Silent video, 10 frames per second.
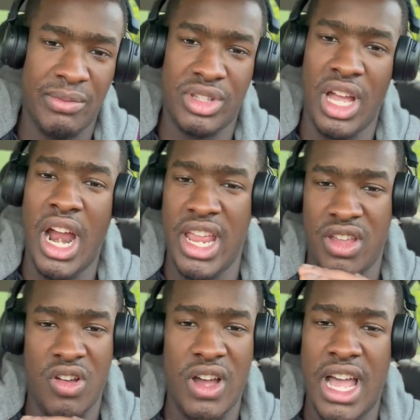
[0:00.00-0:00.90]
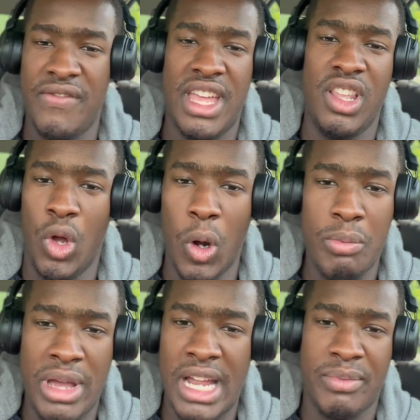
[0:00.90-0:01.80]
I'm sorry, you're going to have that lower
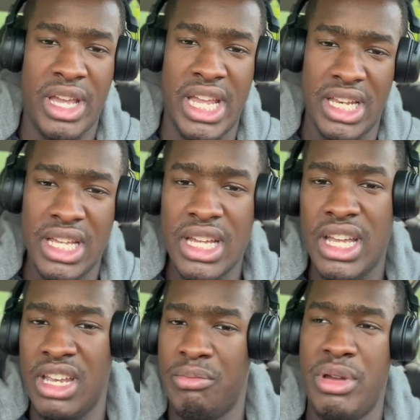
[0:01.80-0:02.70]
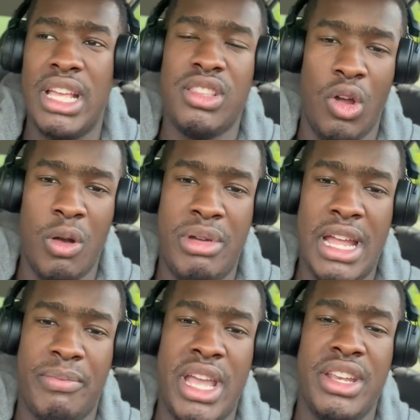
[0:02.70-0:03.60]
back pain. And the best lower
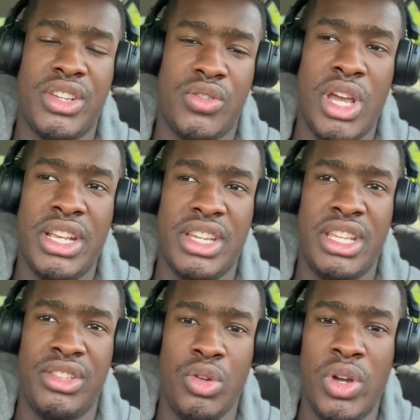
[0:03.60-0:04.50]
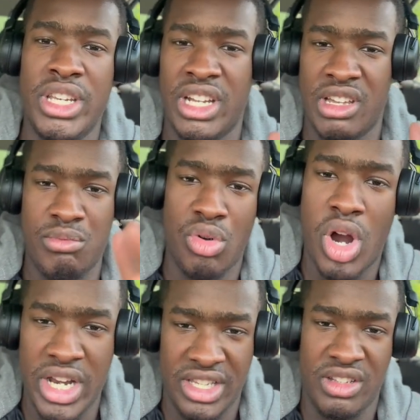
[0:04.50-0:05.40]
back pain to stretch is doing the good
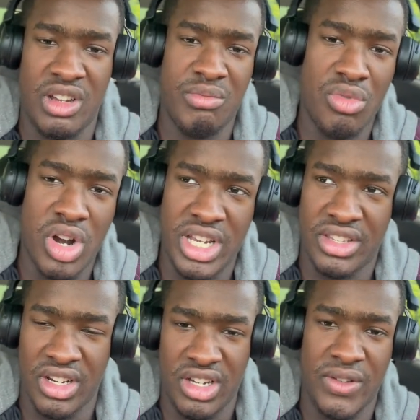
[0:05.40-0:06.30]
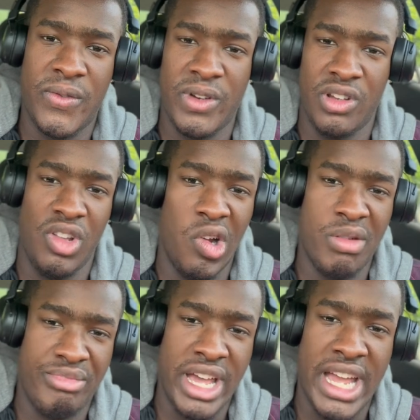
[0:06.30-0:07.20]
mornings. The good mornings are good for your lower
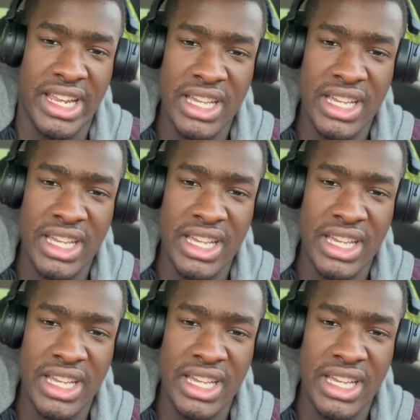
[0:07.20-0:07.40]
back.